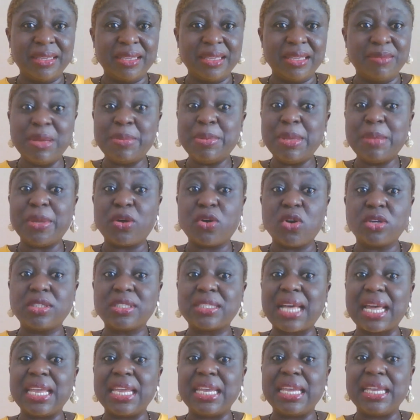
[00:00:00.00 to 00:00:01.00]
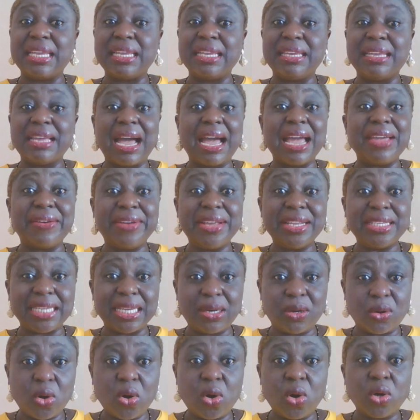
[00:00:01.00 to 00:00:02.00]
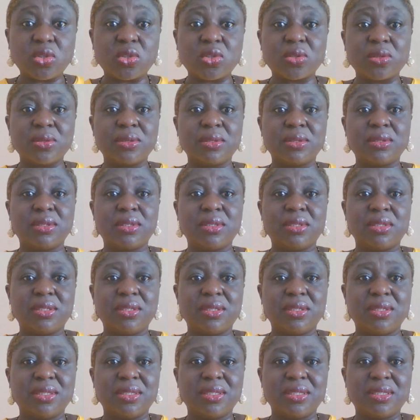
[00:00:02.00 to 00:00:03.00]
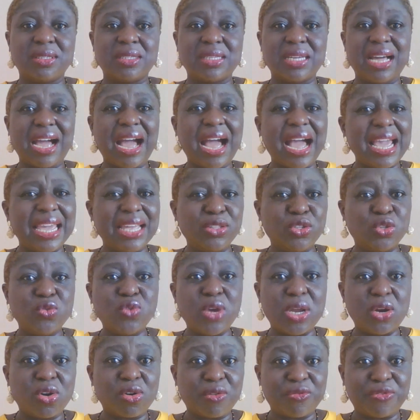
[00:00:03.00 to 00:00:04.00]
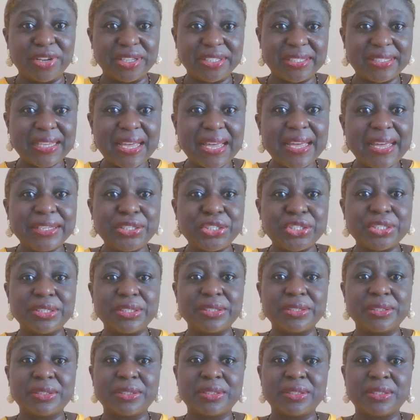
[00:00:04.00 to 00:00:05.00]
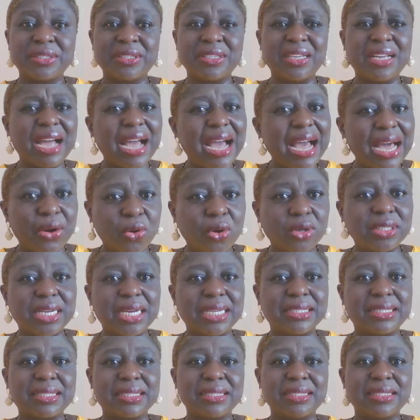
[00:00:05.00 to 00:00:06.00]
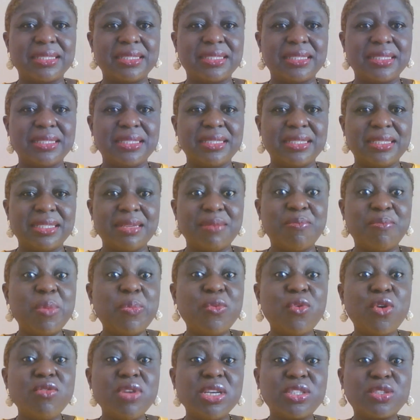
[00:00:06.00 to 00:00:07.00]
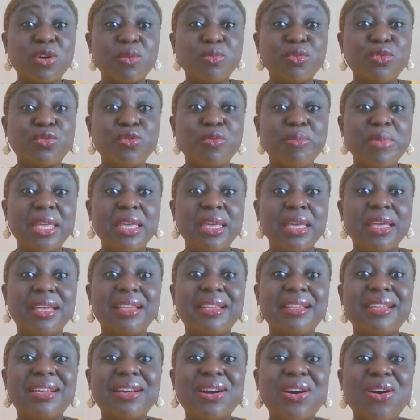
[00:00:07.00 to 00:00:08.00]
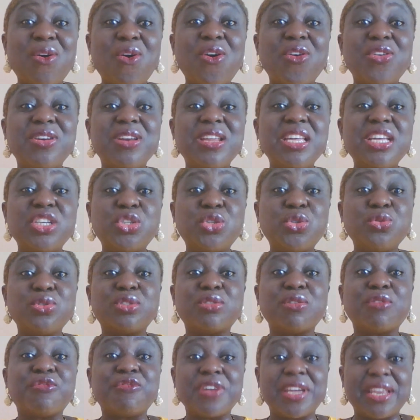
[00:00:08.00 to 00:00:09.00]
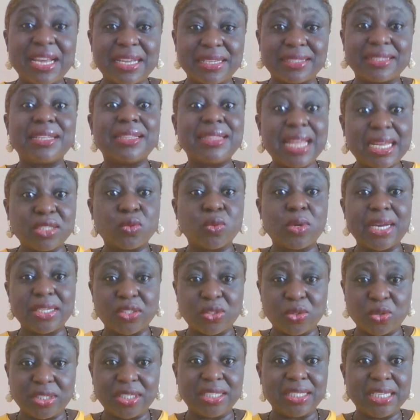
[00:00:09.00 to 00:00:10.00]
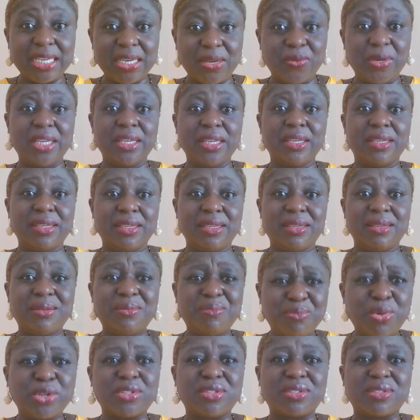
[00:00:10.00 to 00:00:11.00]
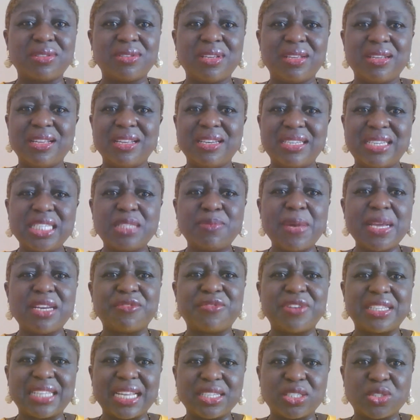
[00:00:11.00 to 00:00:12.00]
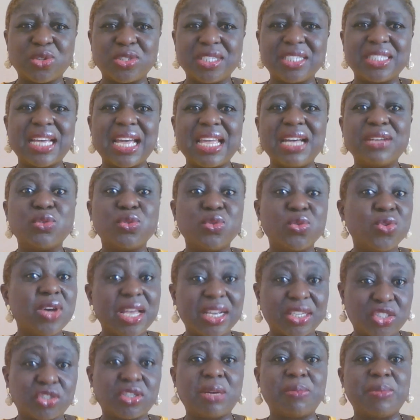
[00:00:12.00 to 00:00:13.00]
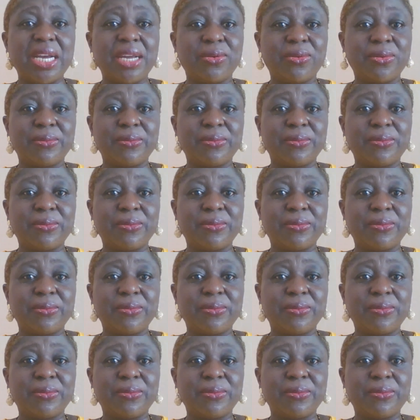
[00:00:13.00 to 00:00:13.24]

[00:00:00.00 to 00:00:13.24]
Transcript: Maybe because I read a lot, I do a lot of research and all that. People always come to me on issues of finance. That's what I studied anyway. But despite the fact I studied, I have to go extra mile